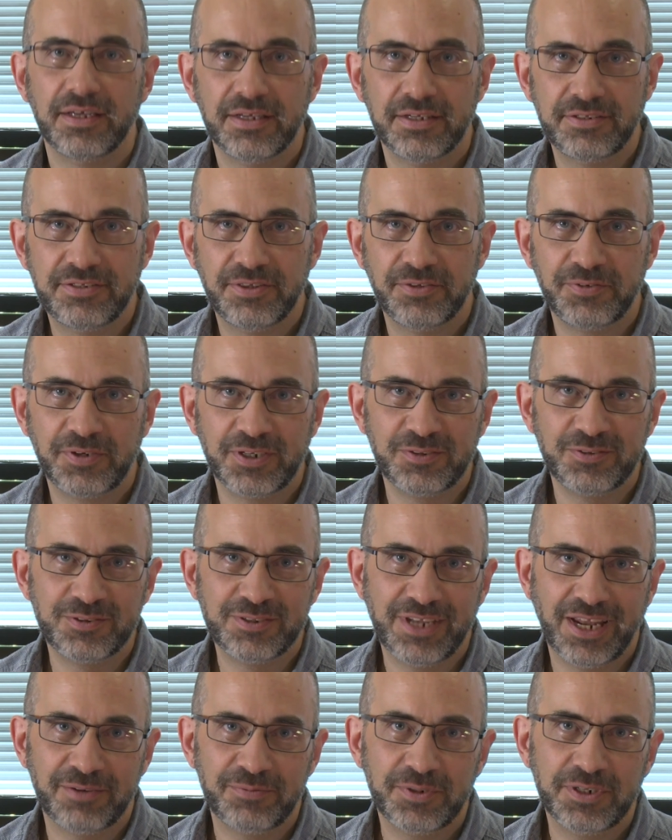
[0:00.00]
It's The Real
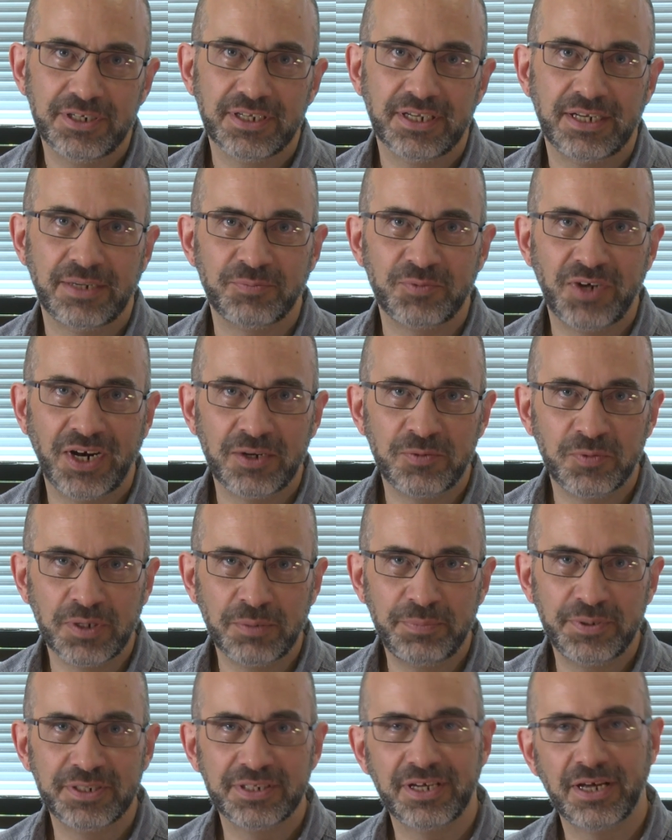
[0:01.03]
News Network, and I'm Greg
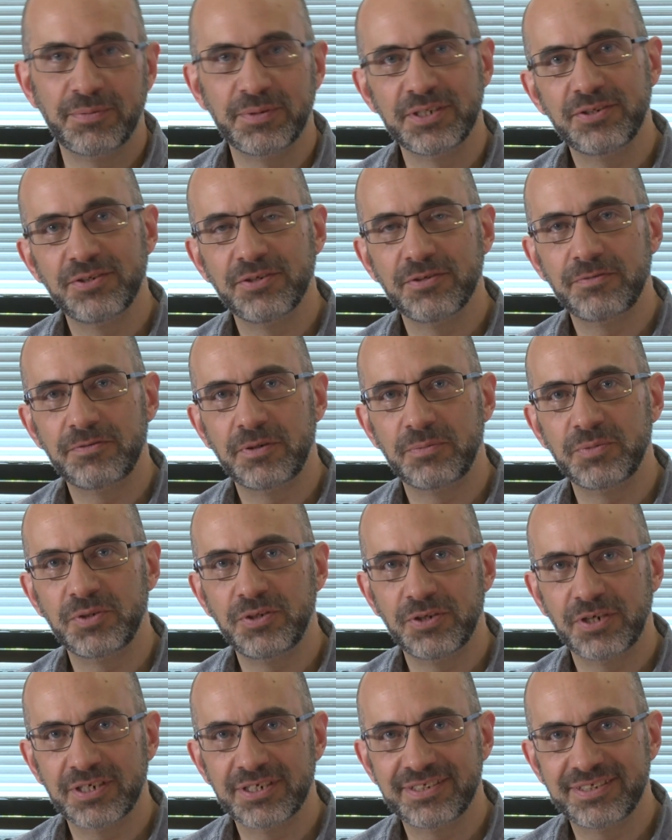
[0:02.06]
Wilpert, coming to you from New
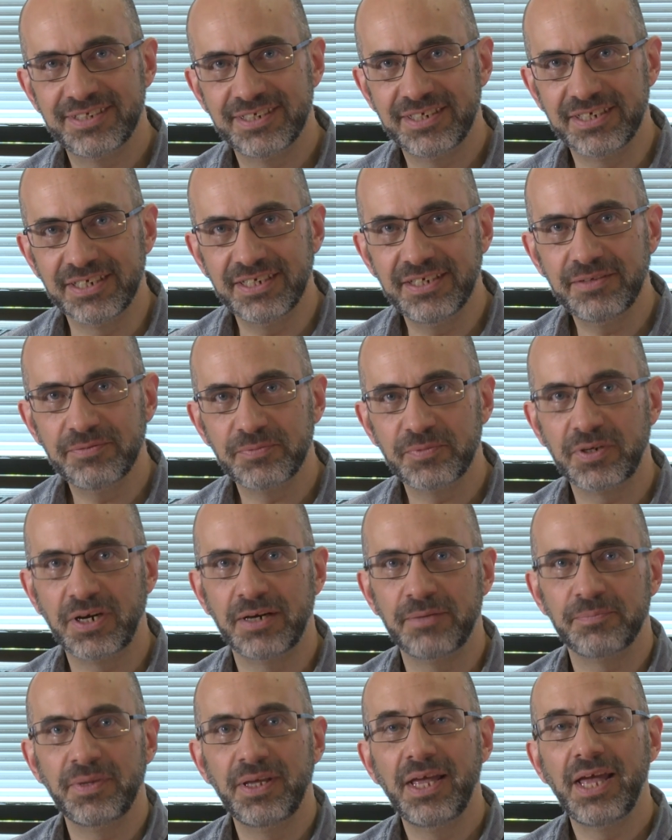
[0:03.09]
York City, where
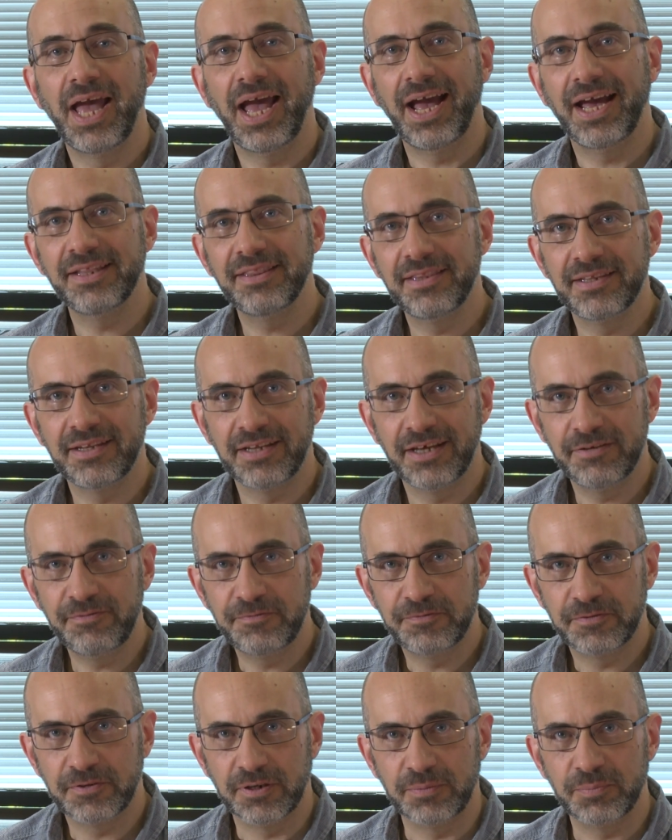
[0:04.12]
I'm at the Left
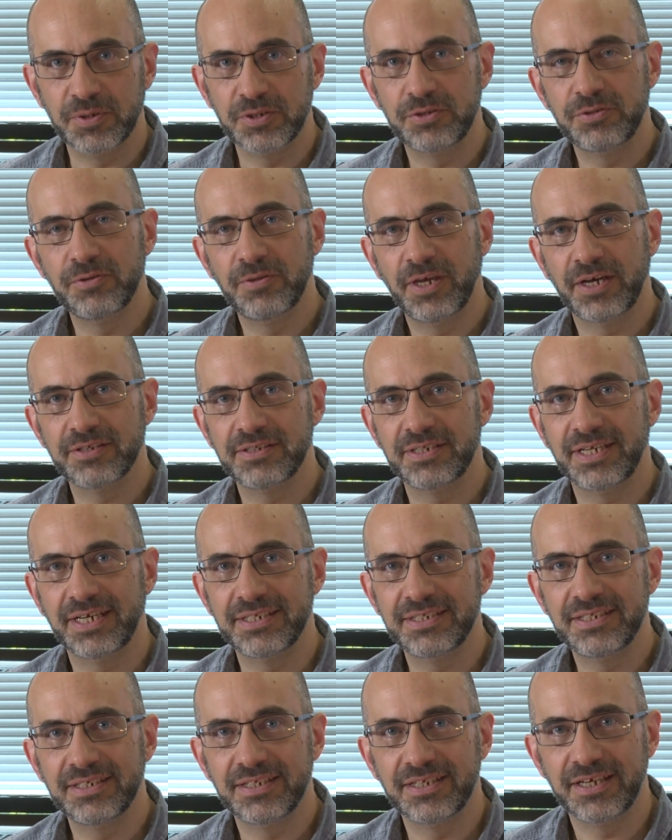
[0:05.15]
Forum, the two thousand
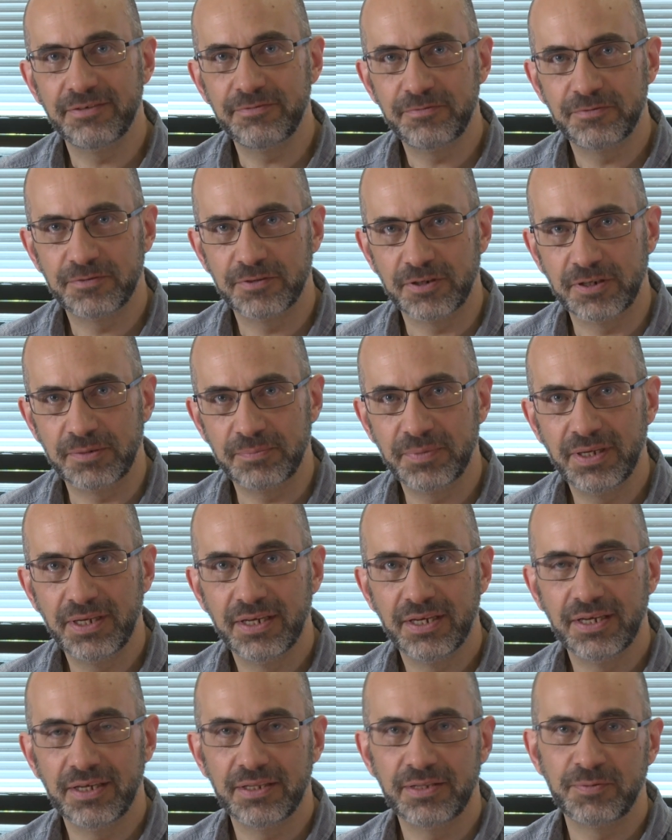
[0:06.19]
nineteen Left Forum,
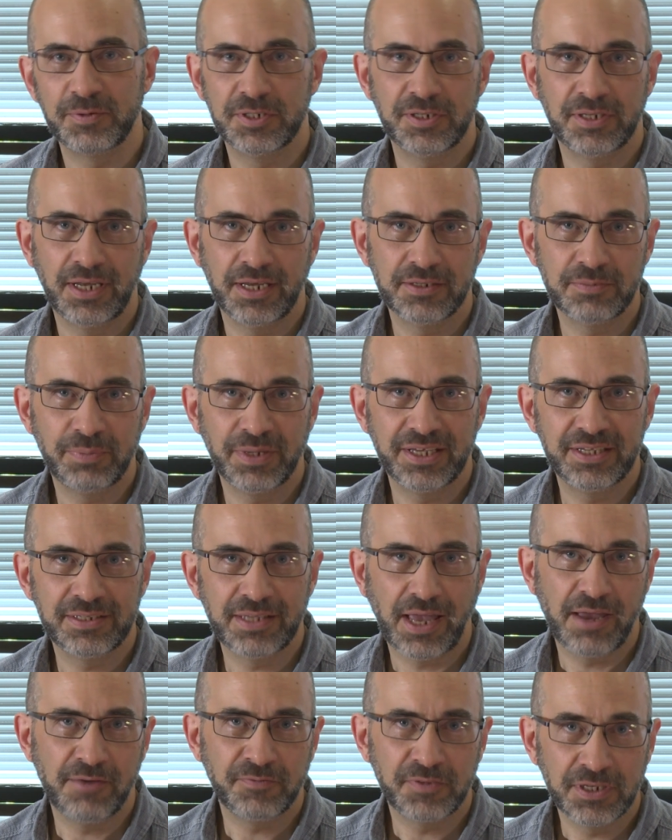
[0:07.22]
which takes place
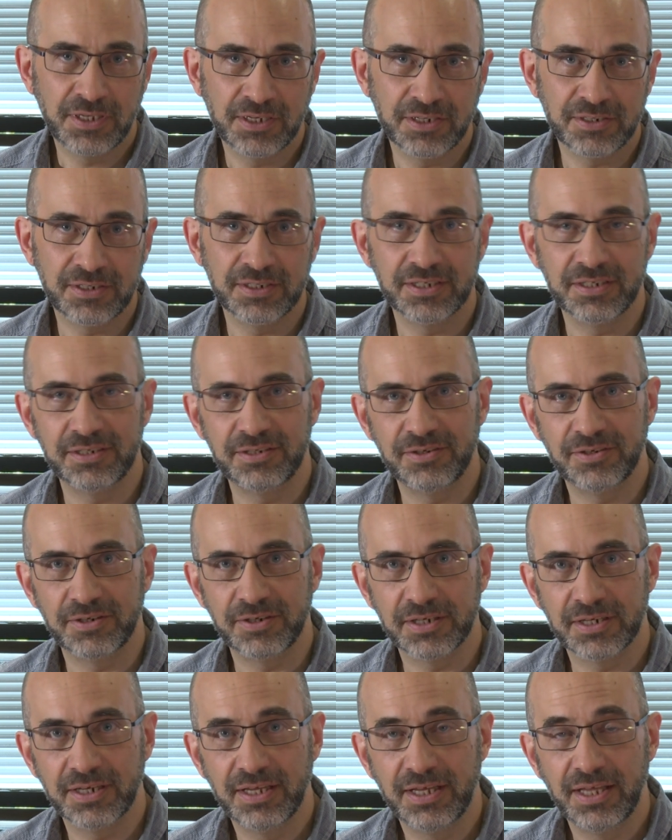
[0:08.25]
every year in New
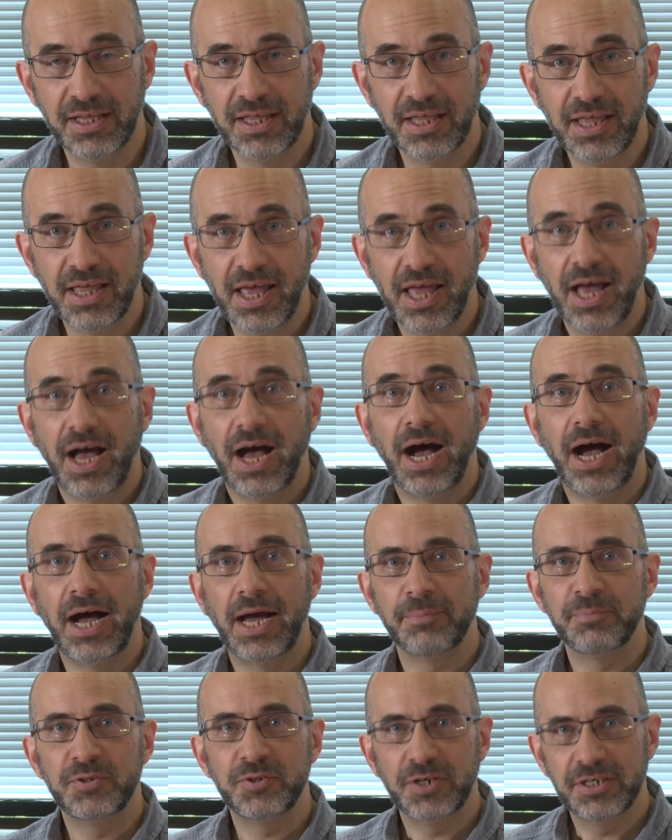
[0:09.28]
York.
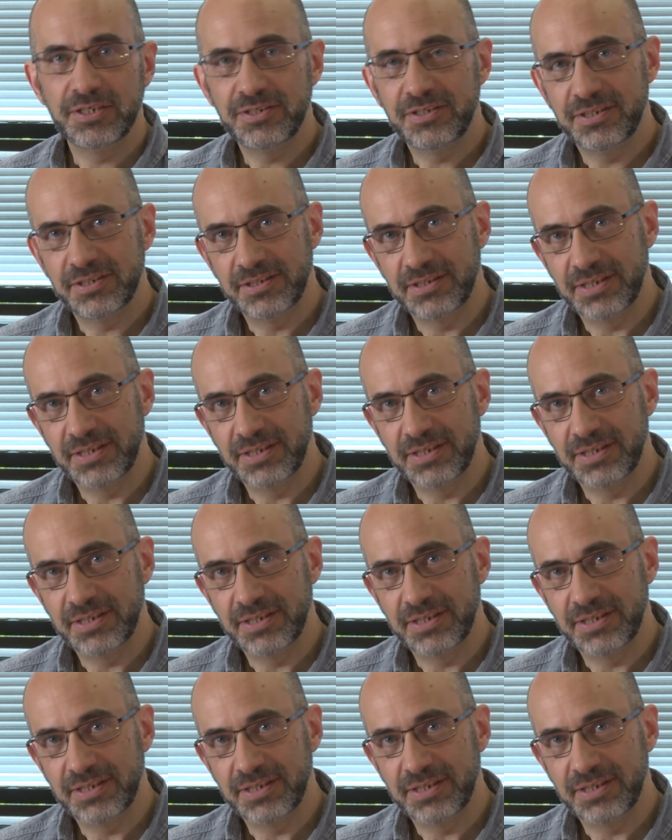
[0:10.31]
I'm joined